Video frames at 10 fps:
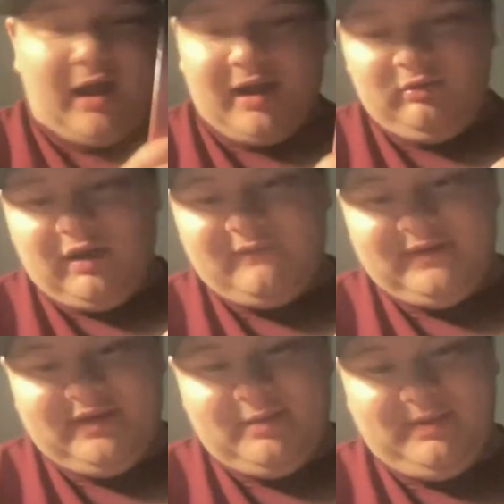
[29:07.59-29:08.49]
I
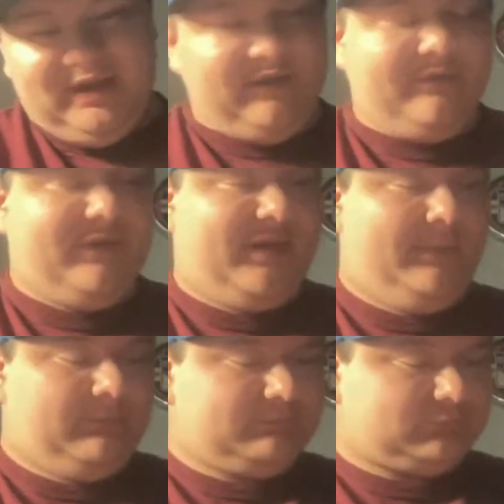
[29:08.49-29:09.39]
loved it
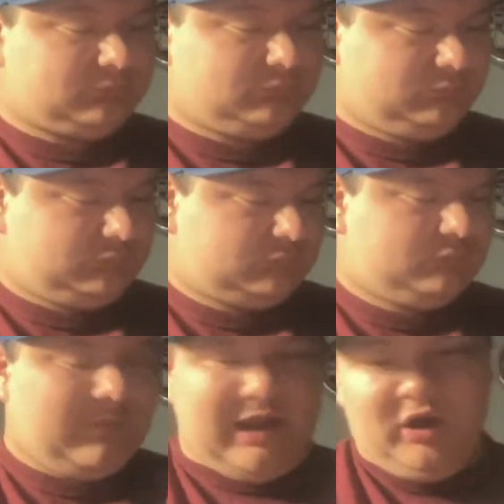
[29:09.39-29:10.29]
immediately.
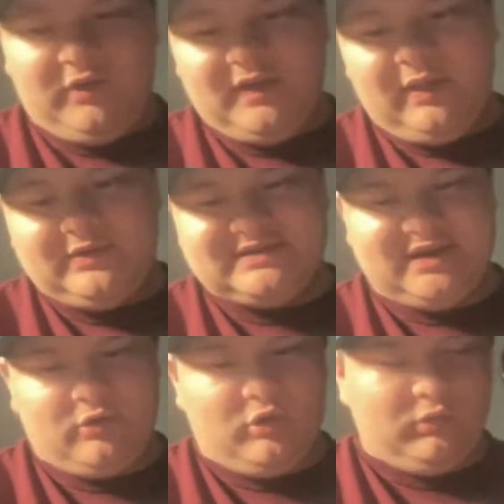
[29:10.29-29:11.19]
I heard the other
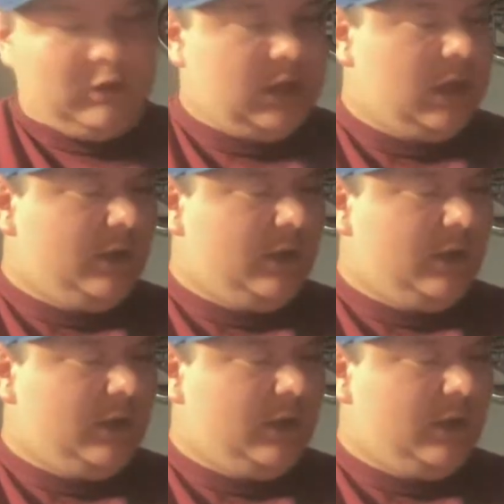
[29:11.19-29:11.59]
single,